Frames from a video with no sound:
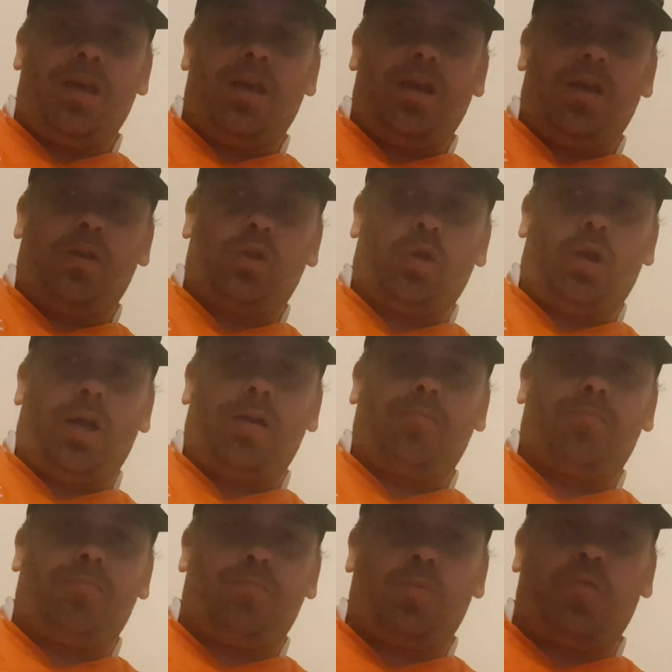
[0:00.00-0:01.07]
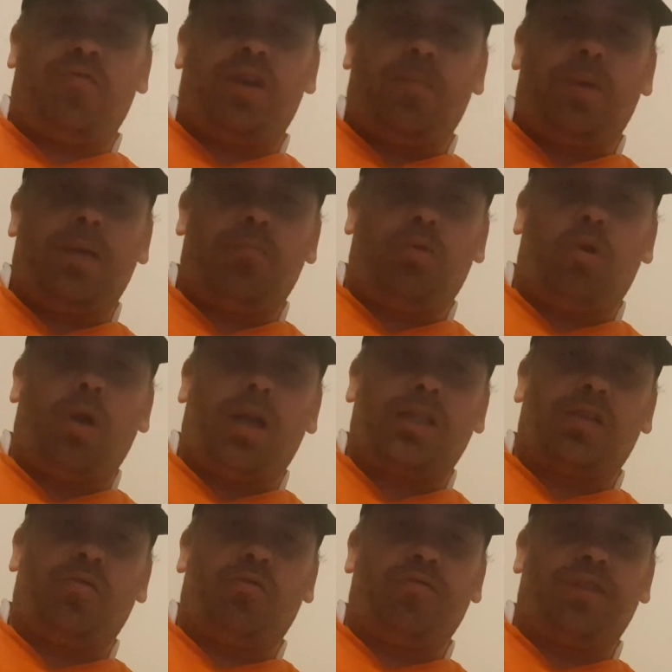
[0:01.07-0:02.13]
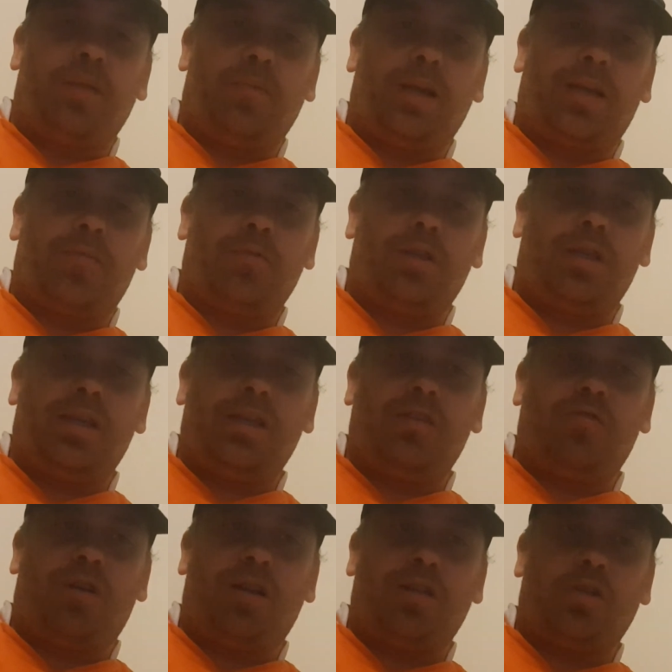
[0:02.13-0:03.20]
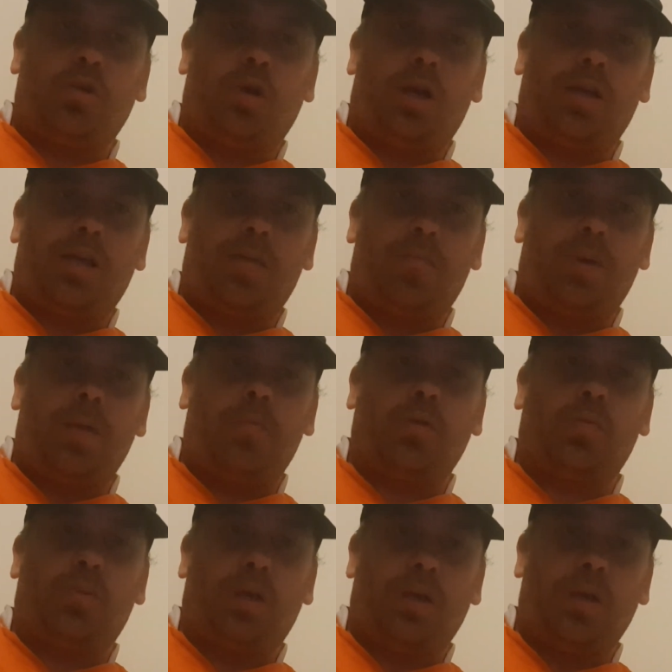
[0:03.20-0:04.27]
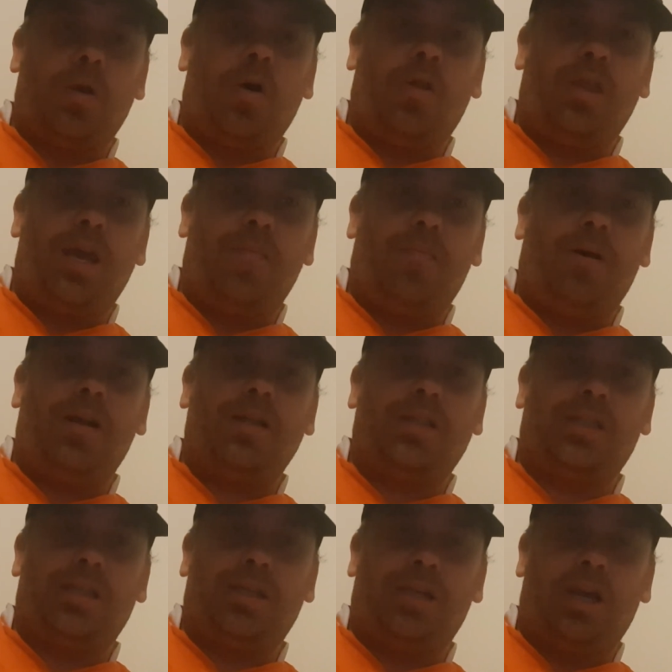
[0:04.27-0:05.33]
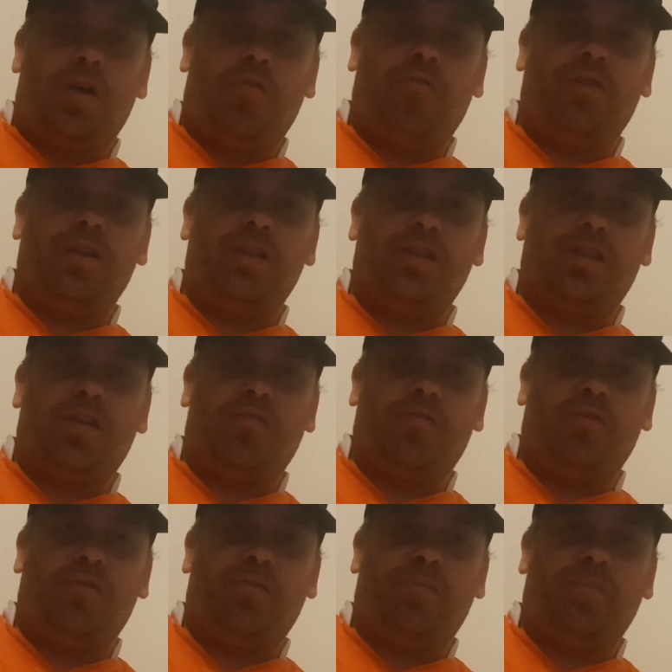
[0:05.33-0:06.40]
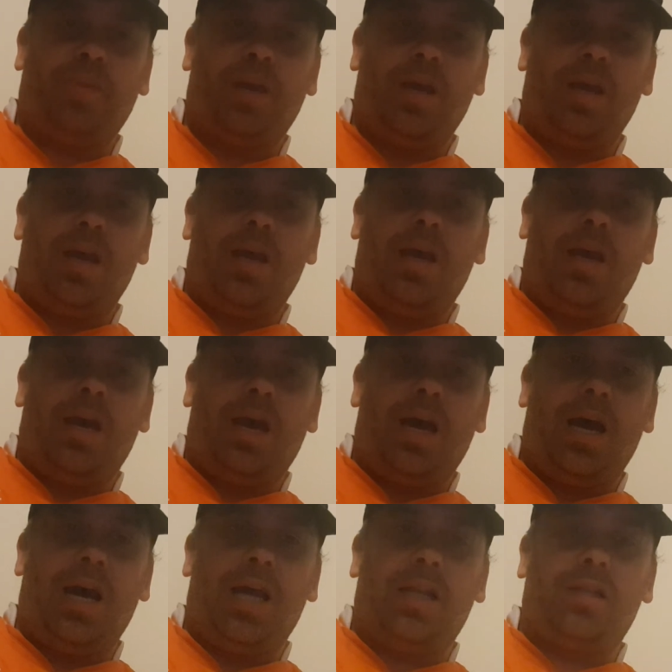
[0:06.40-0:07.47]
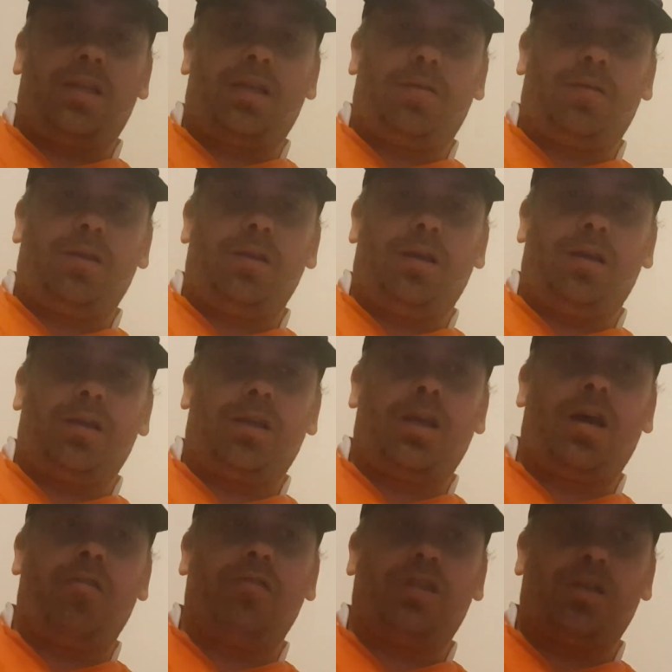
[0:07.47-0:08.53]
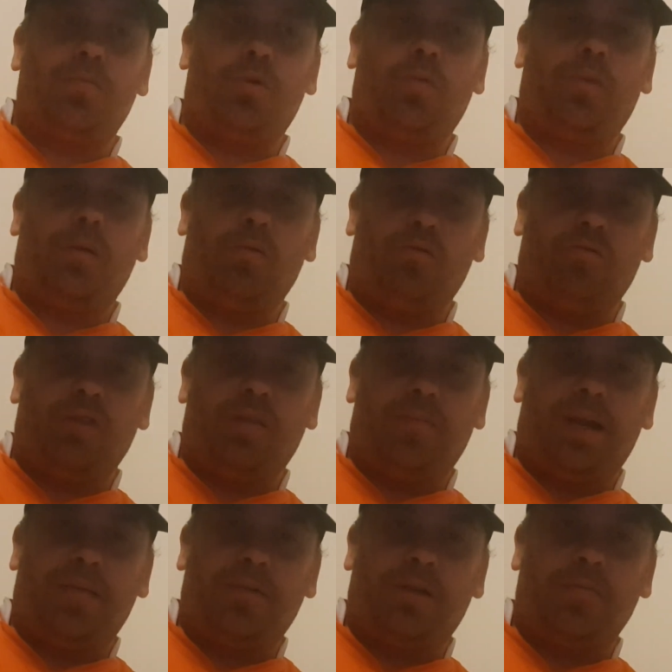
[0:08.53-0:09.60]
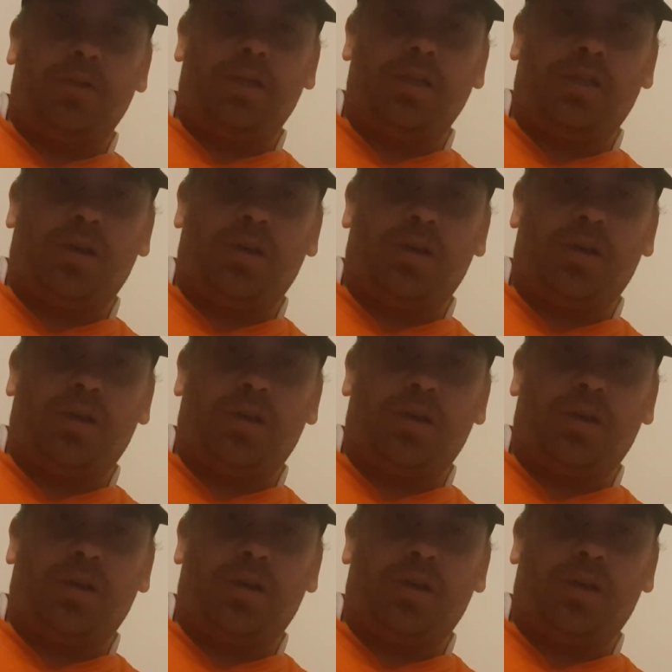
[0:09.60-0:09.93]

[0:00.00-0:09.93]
sort of like with it being proactive within the black community and trying to sort of like get people to be on their bikes and healthy and so forth, and encouraging more people within the black community to